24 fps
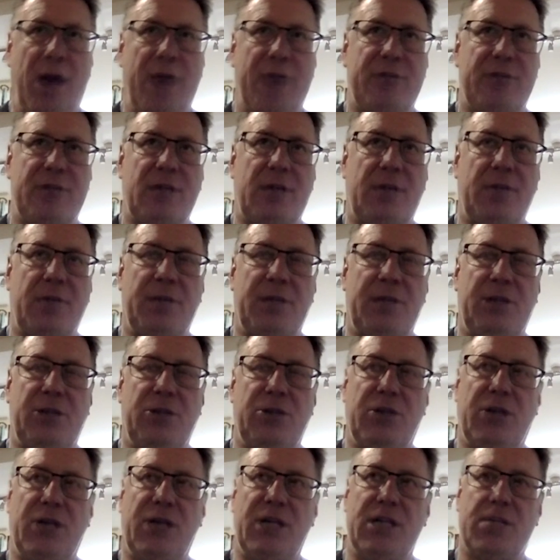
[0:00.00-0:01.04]
have some issues
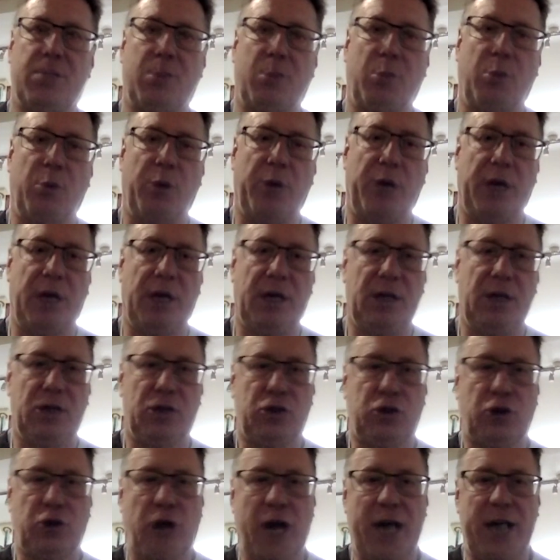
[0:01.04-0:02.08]
getting Sport England
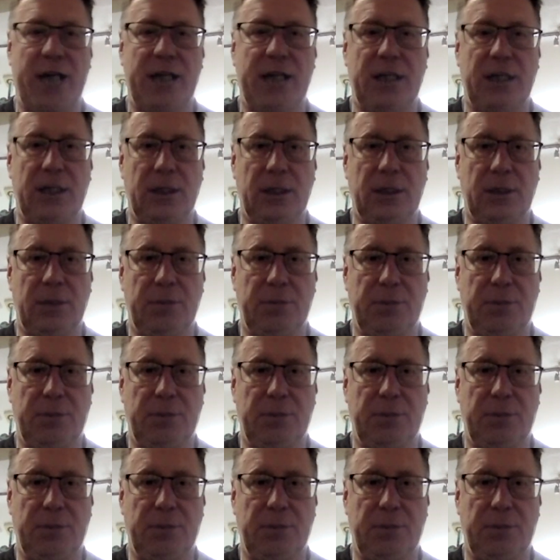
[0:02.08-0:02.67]
traction,